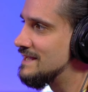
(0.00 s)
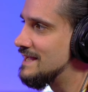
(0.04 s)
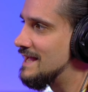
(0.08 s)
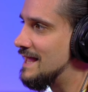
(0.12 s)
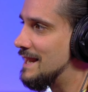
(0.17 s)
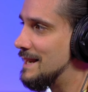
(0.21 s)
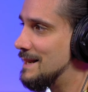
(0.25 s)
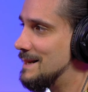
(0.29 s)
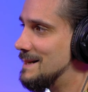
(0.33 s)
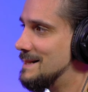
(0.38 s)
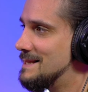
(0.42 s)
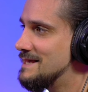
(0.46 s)

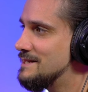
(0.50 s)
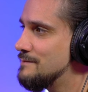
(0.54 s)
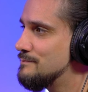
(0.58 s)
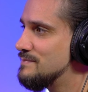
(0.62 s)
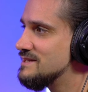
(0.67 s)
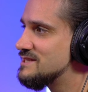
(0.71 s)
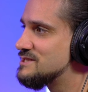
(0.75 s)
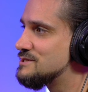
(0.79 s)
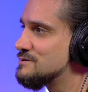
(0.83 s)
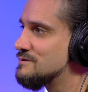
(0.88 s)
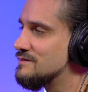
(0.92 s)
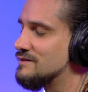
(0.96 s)
a little
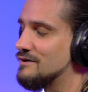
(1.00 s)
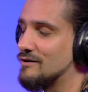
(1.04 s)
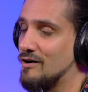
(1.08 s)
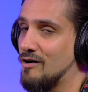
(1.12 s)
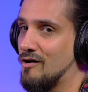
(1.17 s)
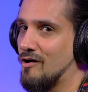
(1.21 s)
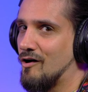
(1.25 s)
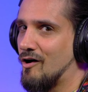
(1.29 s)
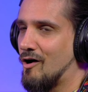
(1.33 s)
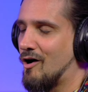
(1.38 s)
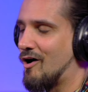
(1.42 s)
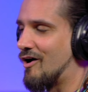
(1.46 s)
bit to the
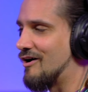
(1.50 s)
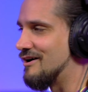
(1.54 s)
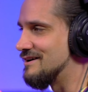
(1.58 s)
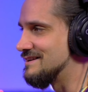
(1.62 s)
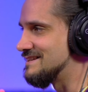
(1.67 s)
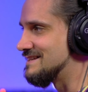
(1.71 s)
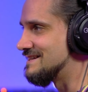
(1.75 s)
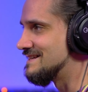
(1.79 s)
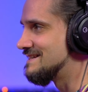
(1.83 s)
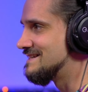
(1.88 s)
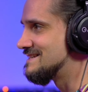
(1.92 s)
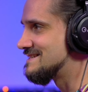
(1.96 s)

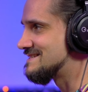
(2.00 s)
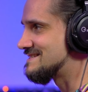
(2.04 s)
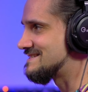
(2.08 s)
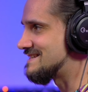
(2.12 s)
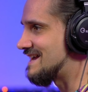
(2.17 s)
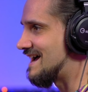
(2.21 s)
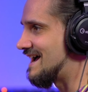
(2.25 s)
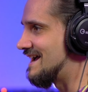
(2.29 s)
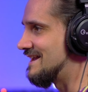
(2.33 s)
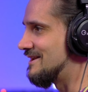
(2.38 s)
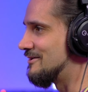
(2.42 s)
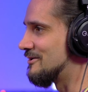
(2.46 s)
hard
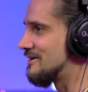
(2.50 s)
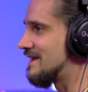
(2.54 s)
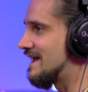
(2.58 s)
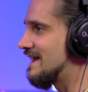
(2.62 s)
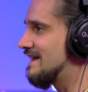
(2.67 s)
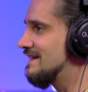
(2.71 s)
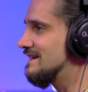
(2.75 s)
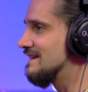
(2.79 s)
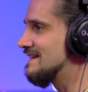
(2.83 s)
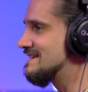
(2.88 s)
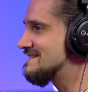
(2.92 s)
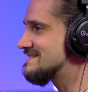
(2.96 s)
side,
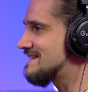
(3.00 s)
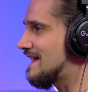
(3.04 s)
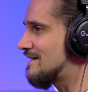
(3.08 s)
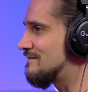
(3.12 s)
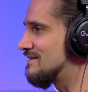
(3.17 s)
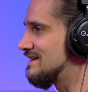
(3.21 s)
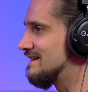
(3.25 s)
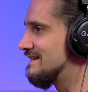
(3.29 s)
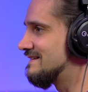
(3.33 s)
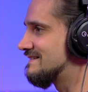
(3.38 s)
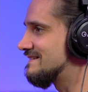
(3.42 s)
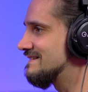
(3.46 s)
okay? Let's have
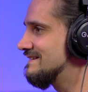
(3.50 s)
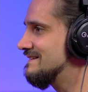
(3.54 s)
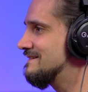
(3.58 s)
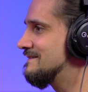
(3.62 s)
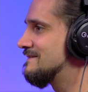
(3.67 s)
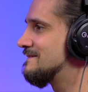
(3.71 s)
a listen.